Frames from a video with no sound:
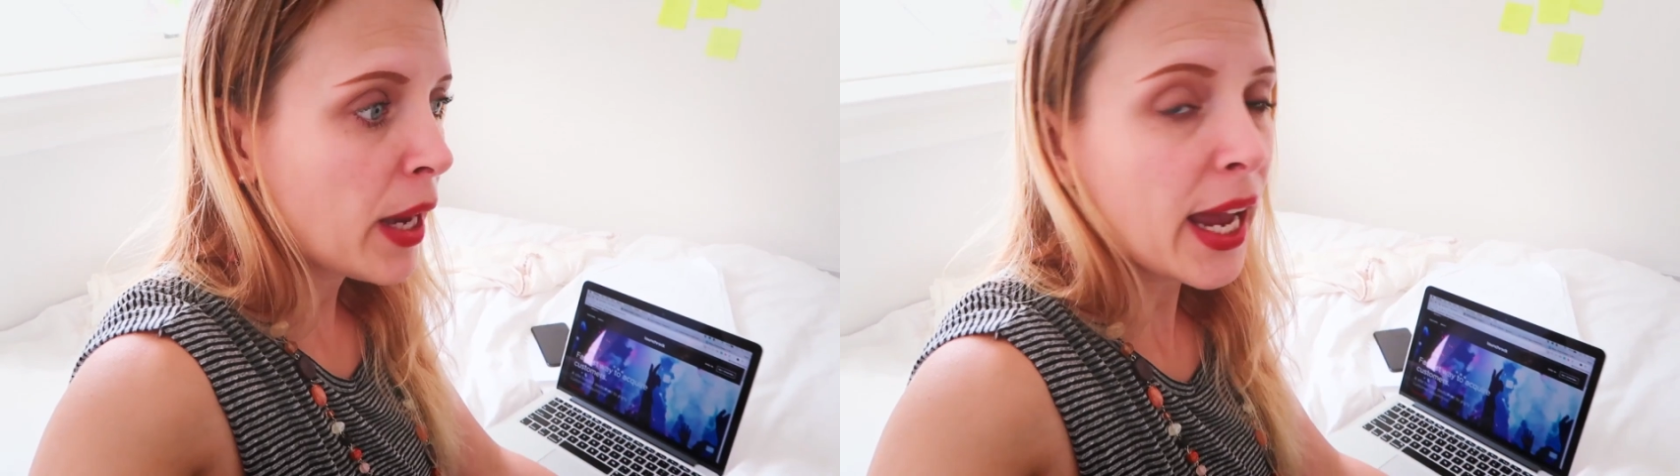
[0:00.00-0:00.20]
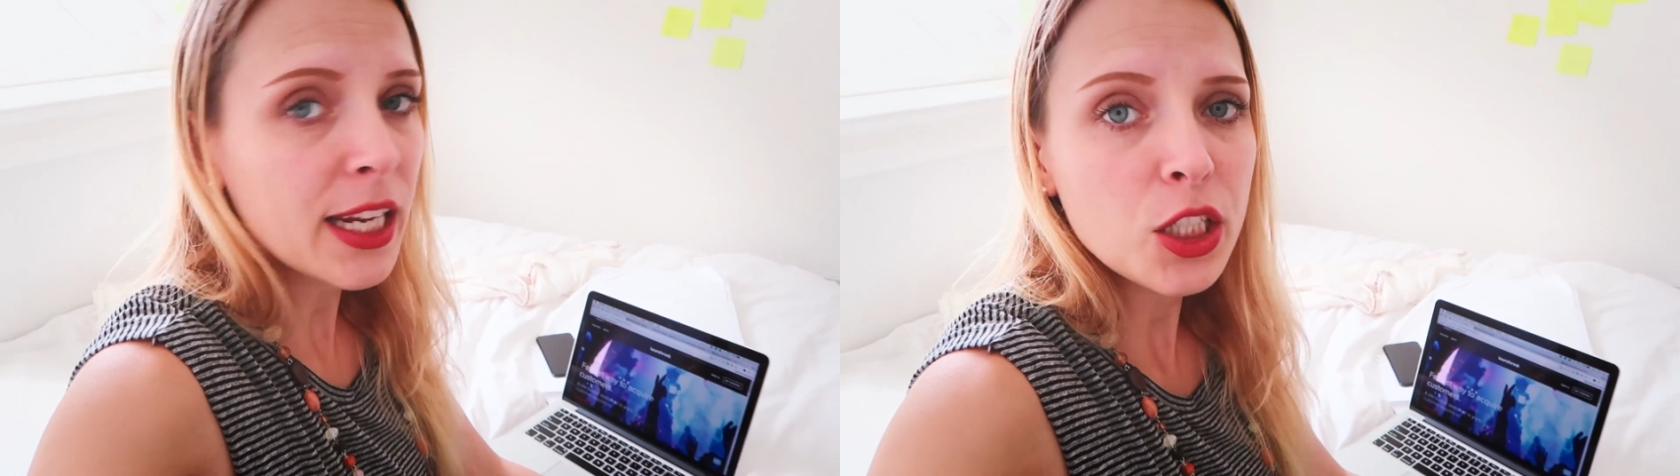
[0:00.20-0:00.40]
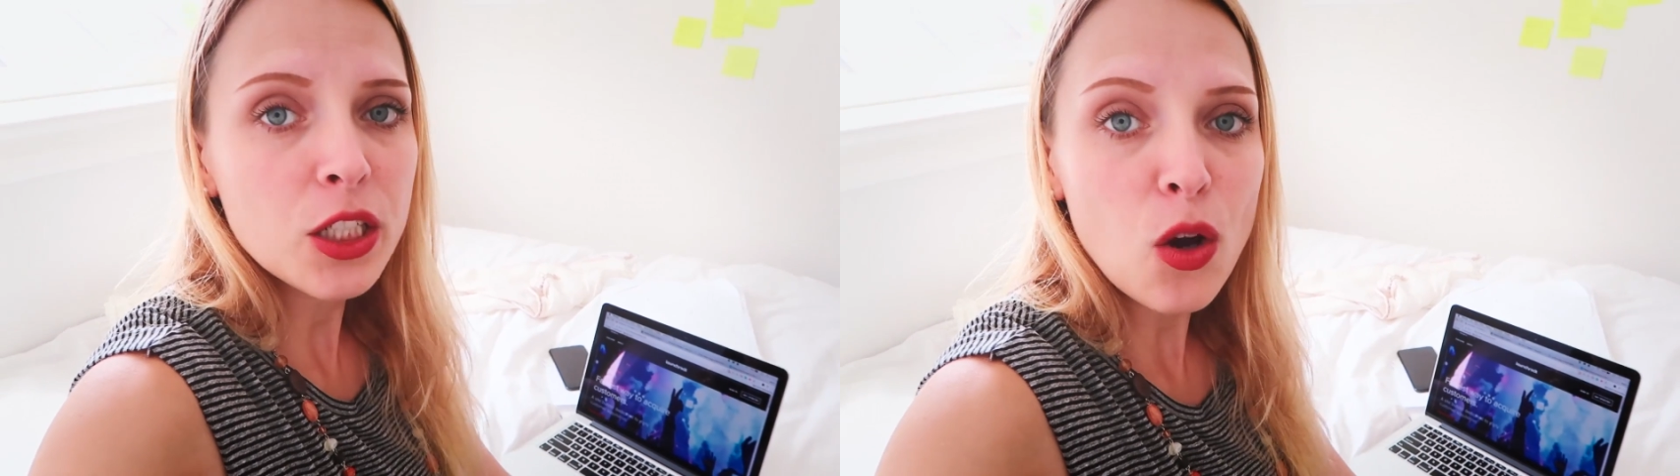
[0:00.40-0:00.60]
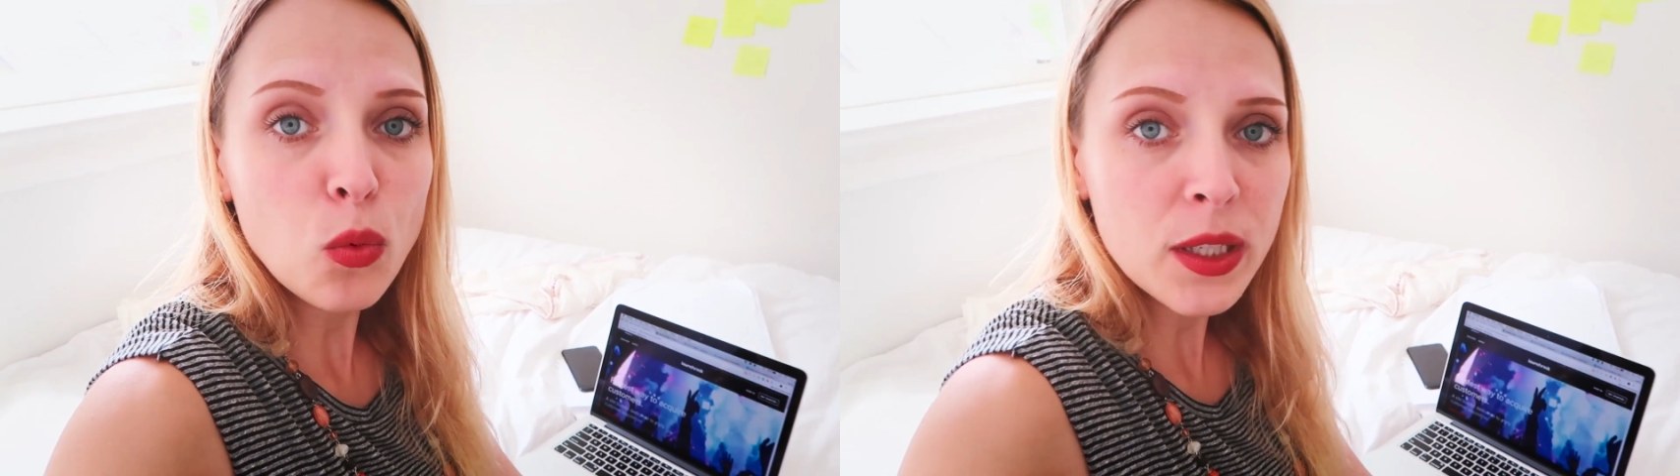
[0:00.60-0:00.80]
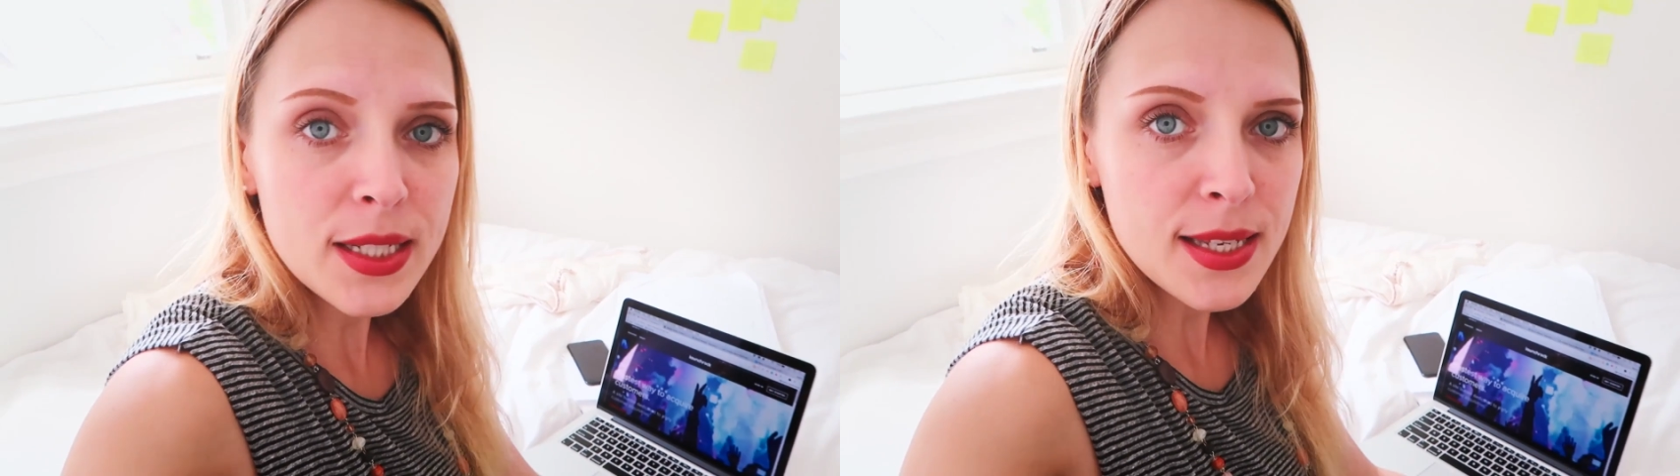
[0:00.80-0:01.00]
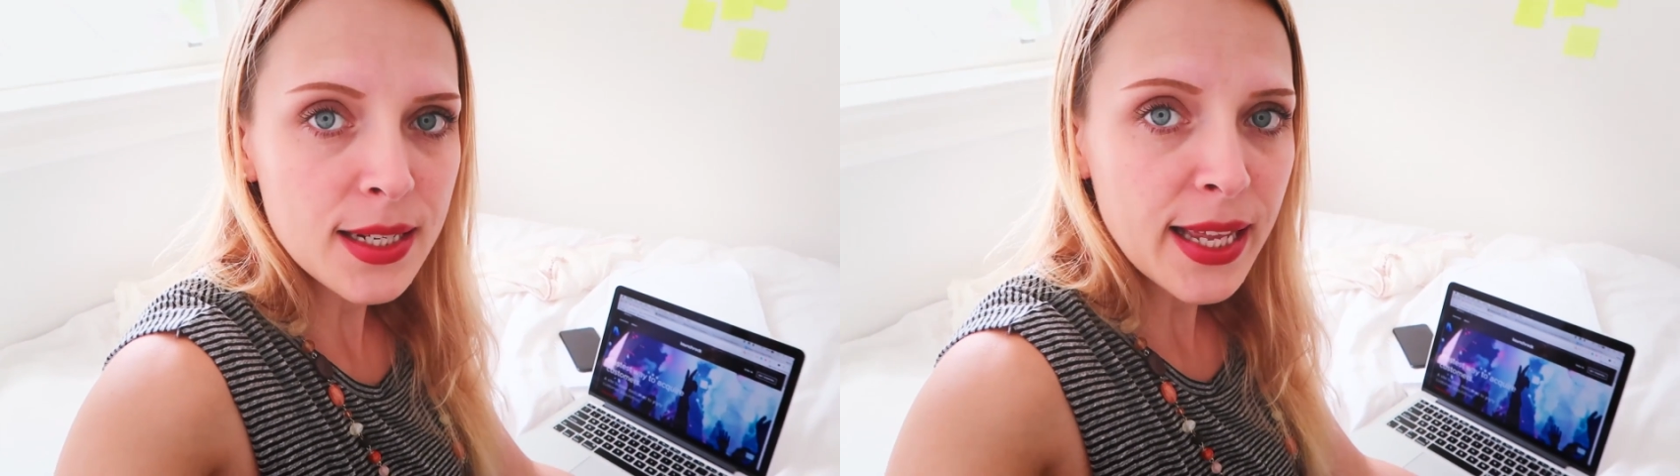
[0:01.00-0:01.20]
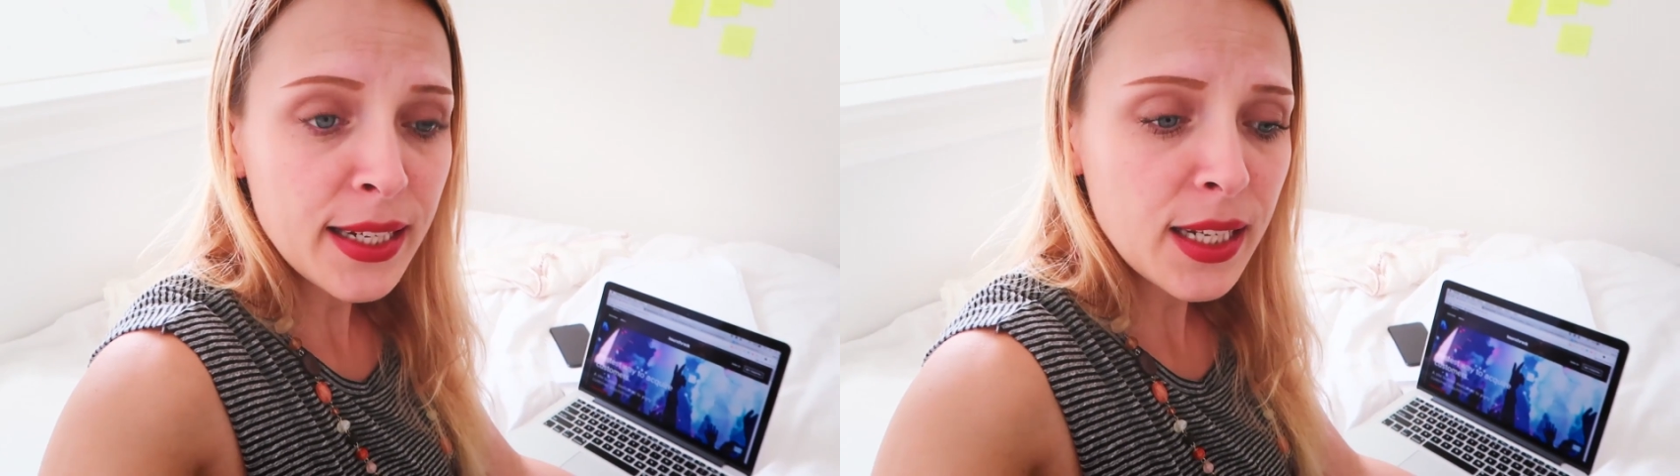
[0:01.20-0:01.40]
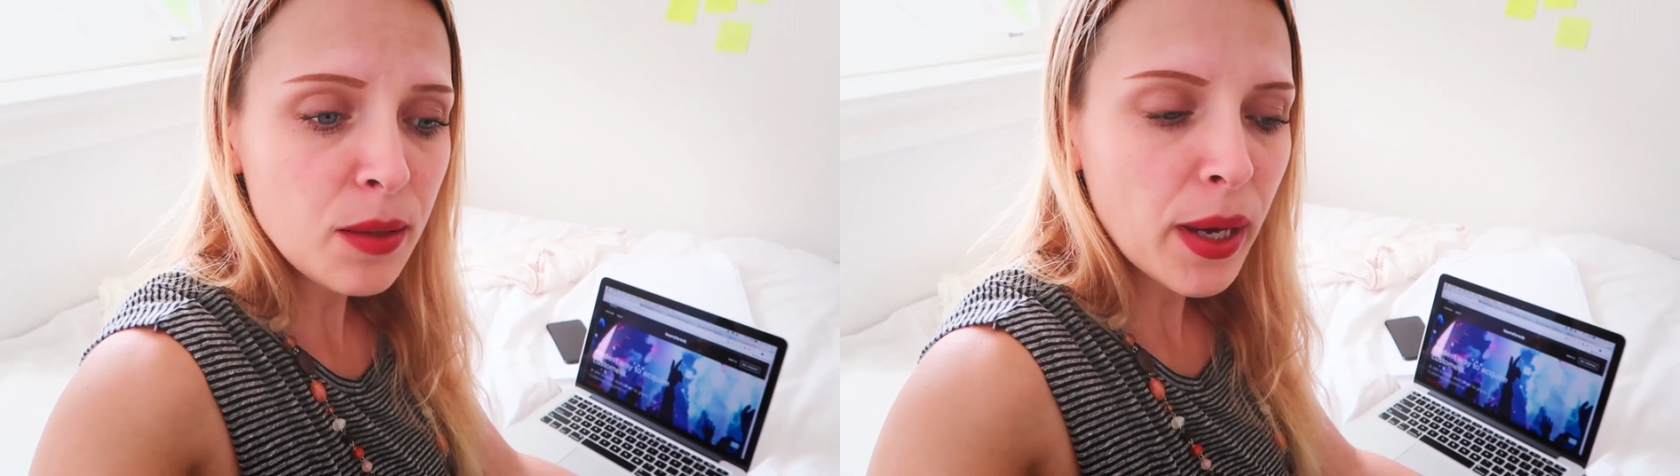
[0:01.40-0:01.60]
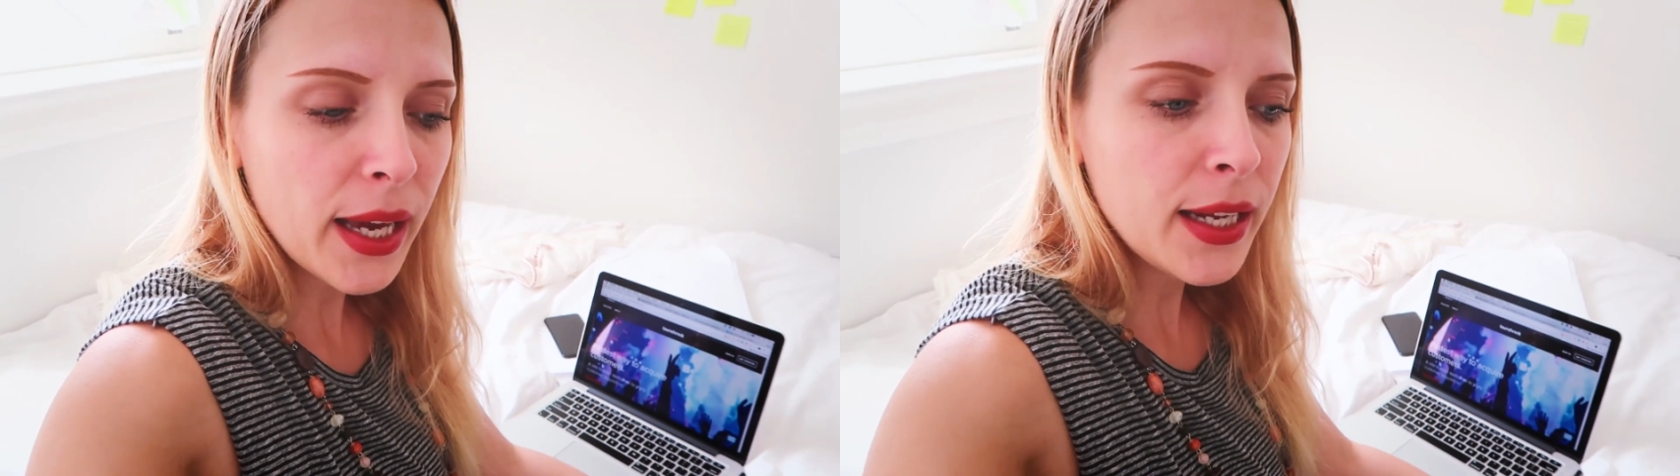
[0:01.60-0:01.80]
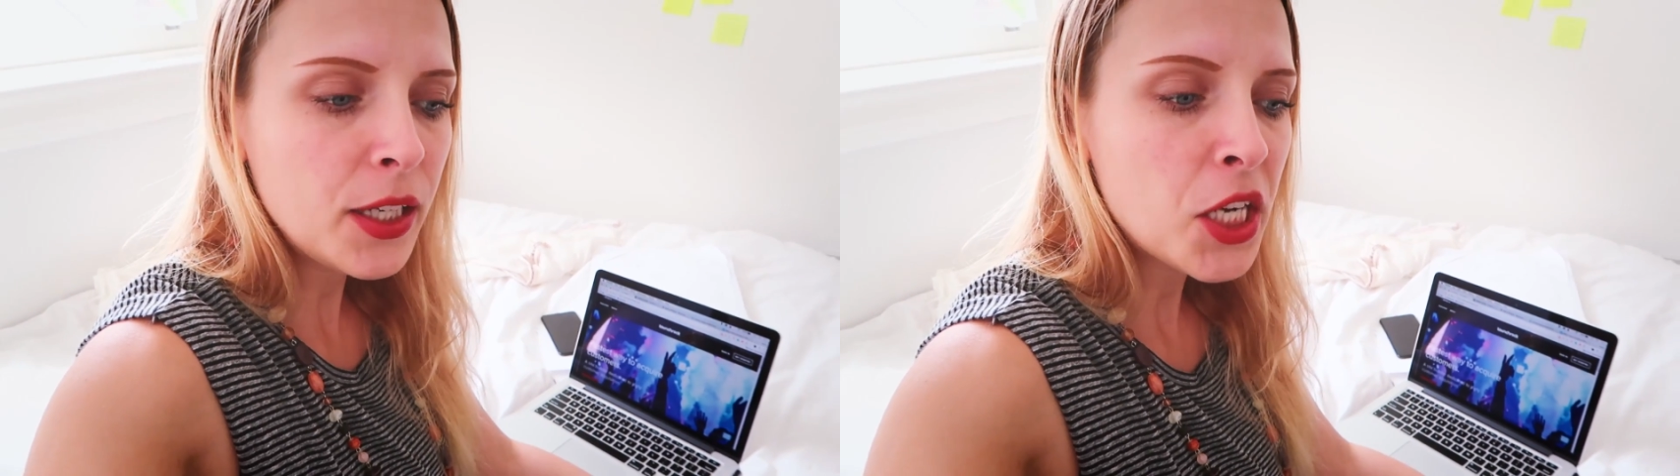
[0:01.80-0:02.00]
page. Now, what is a landing
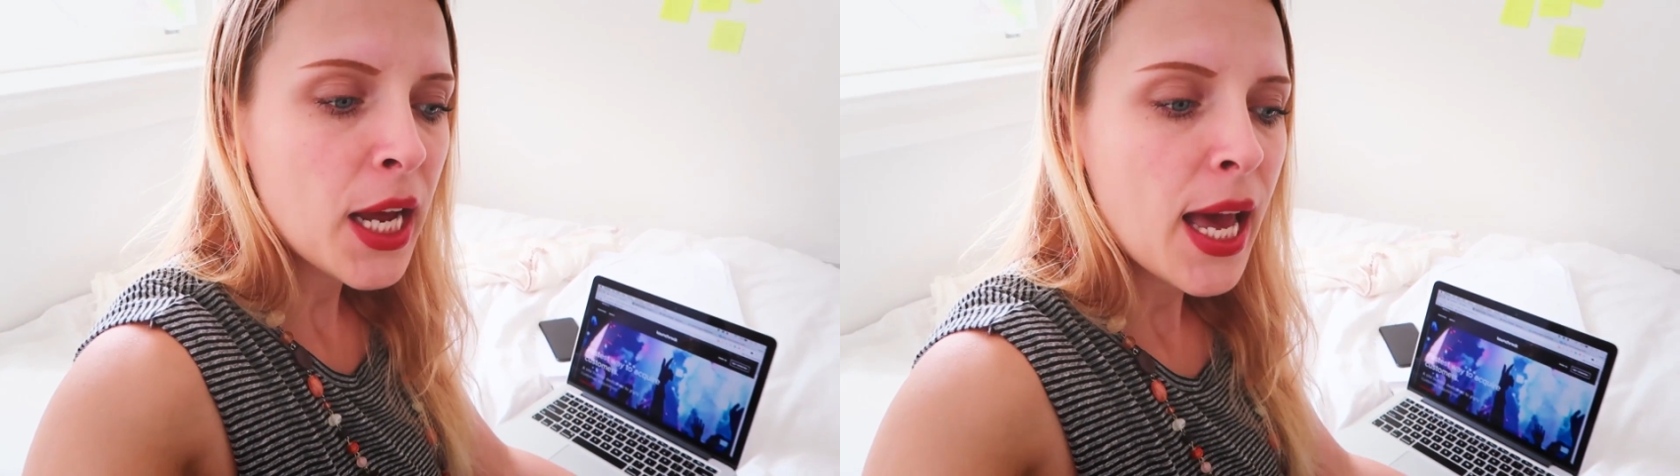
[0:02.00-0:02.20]
page?